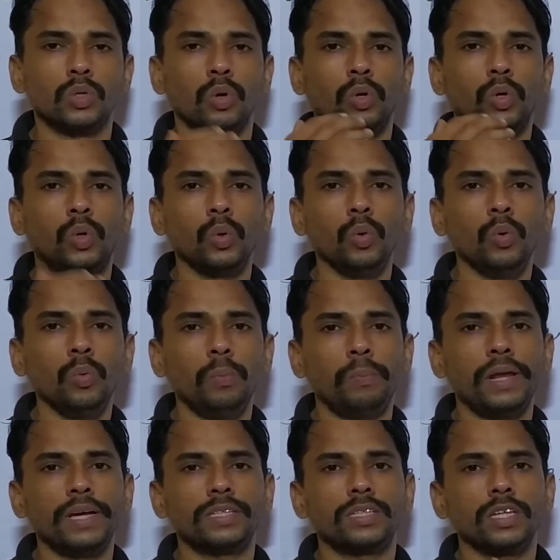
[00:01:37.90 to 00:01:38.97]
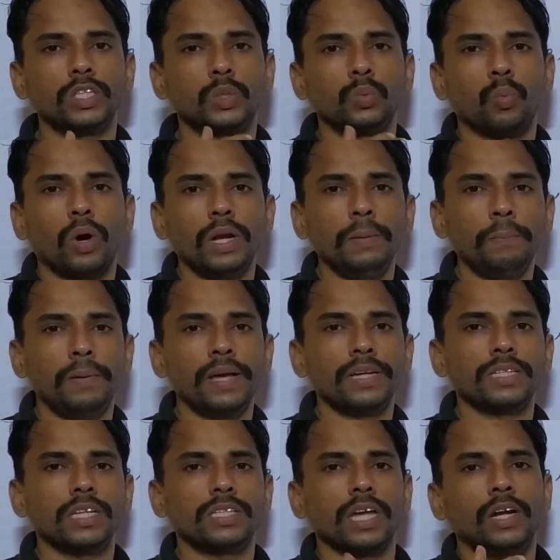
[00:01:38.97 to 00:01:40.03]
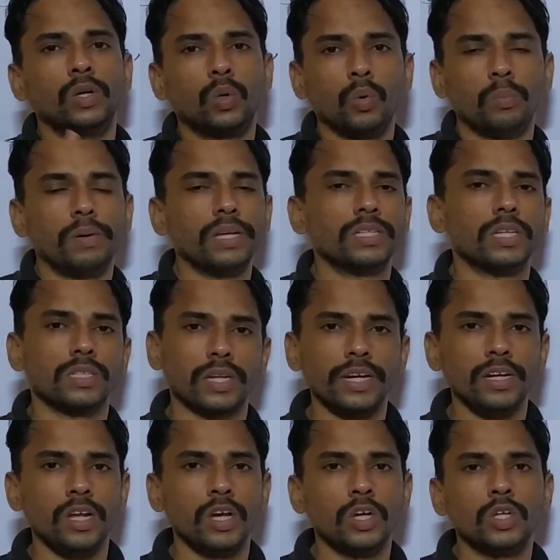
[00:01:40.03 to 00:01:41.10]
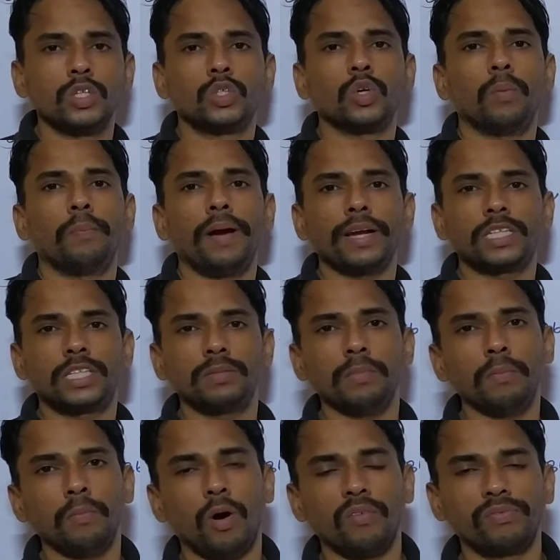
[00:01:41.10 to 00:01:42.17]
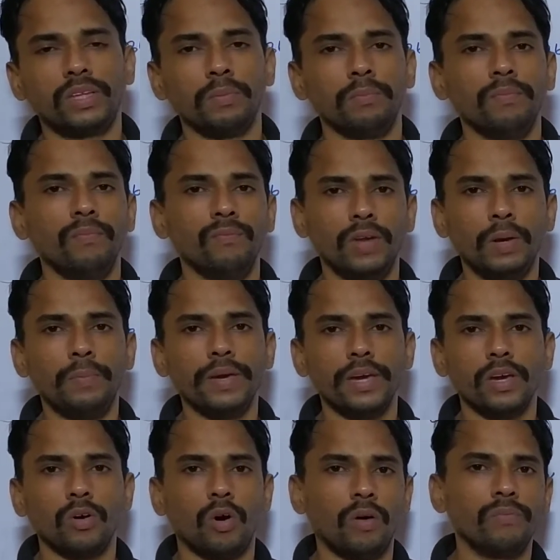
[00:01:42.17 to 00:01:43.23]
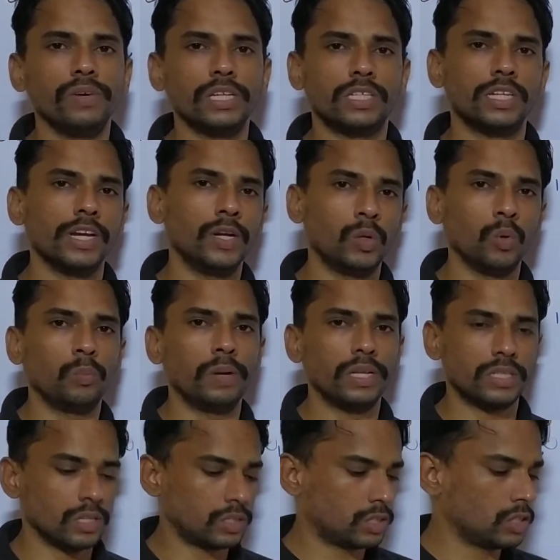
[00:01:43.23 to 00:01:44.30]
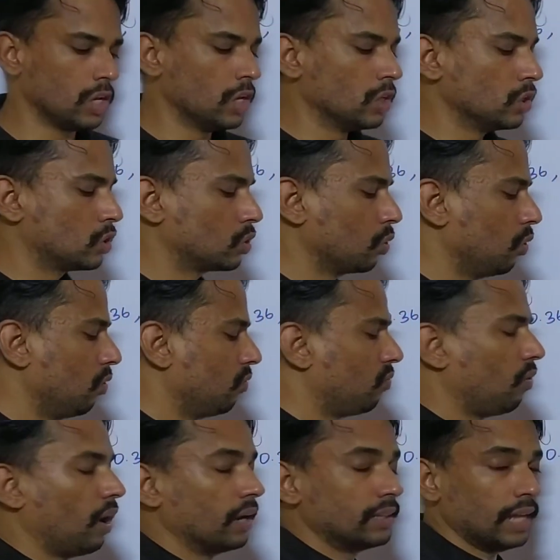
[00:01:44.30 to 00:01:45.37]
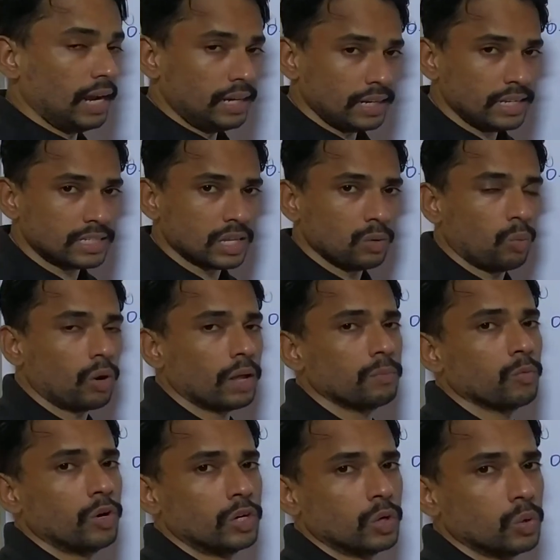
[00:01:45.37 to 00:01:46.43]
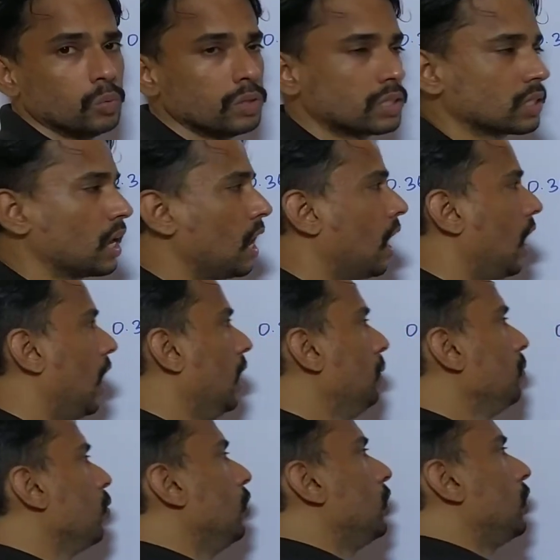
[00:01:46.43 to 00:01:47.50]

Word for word: so two places one places and two places right so maximum of them will be obviously two places so for that reason what i'm going to do is i am